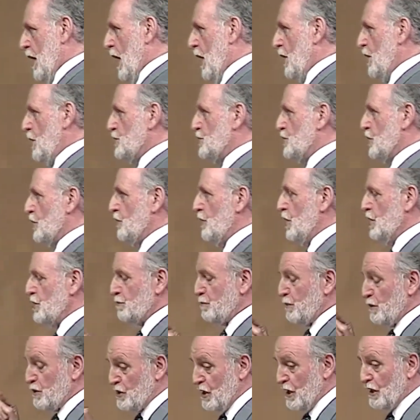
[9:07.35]
And it's at
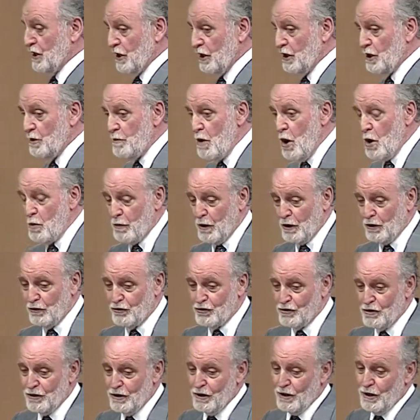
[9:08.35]
this particular
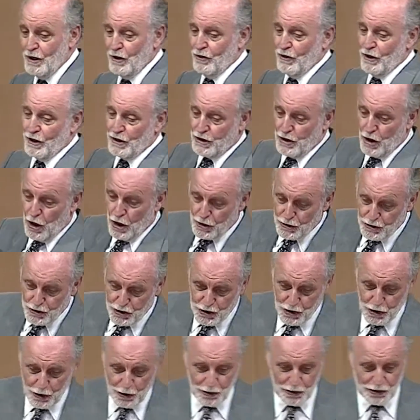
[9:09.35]
moment that God
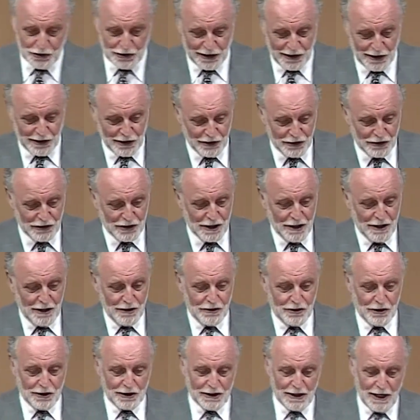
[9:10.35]
chooses
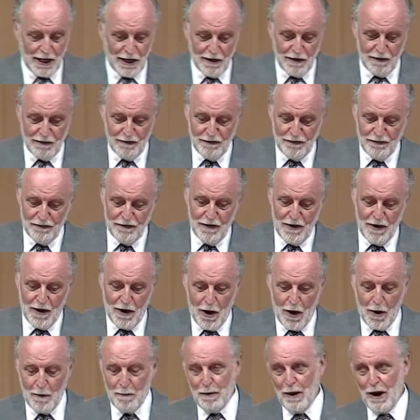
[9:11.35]
to give
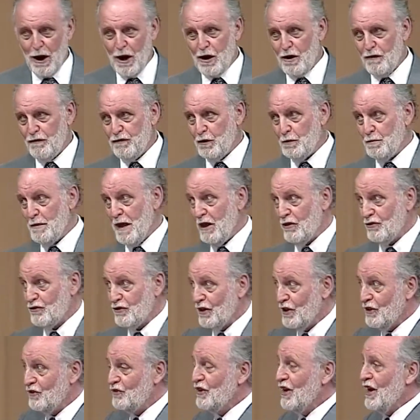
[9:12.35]
a powerful
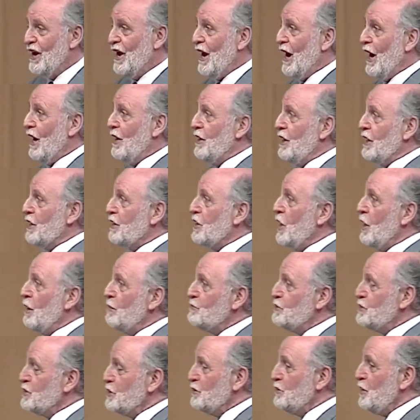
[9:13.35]
message, and it
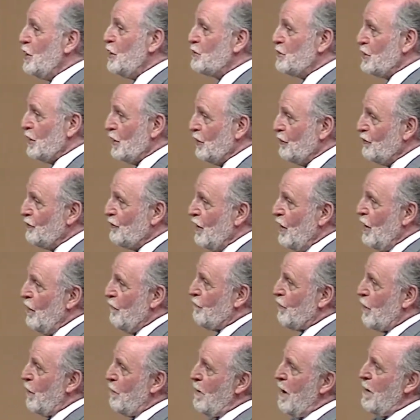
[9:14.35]
comes, you'll notice,
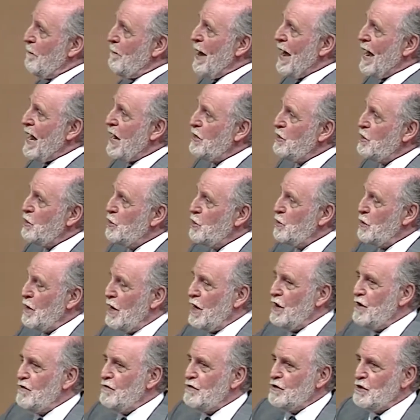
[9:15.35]
from a man who
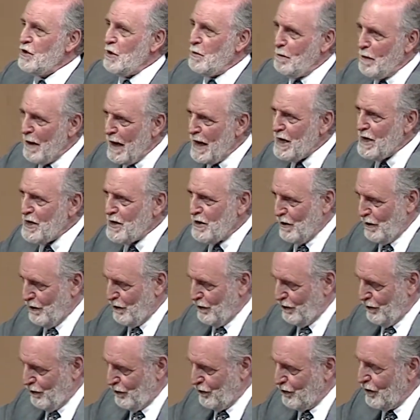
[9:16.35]
even the
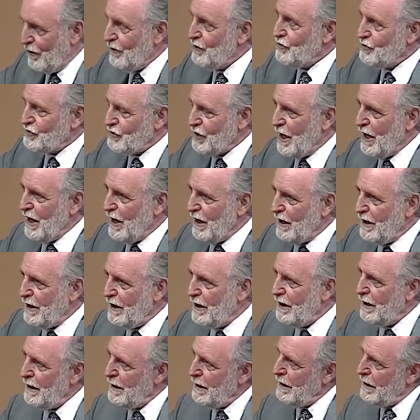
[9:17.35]
pagans
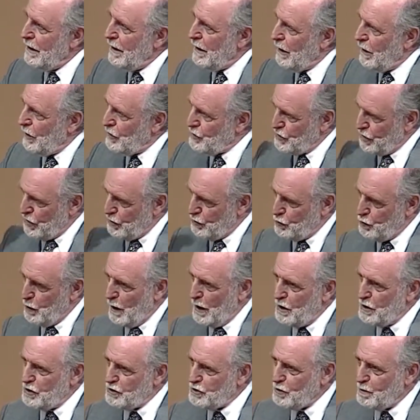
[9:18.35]
say is
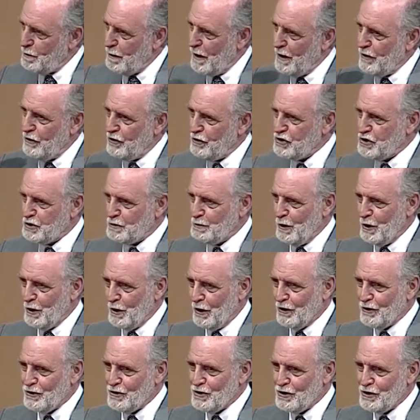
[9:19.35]
indwelt by the
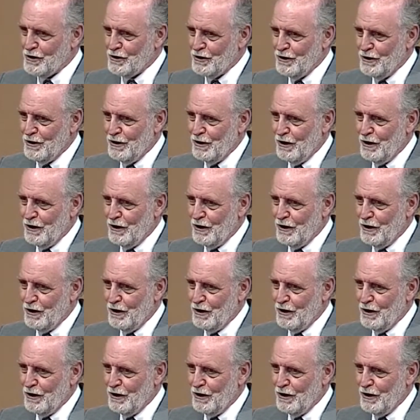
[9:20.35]
Spirit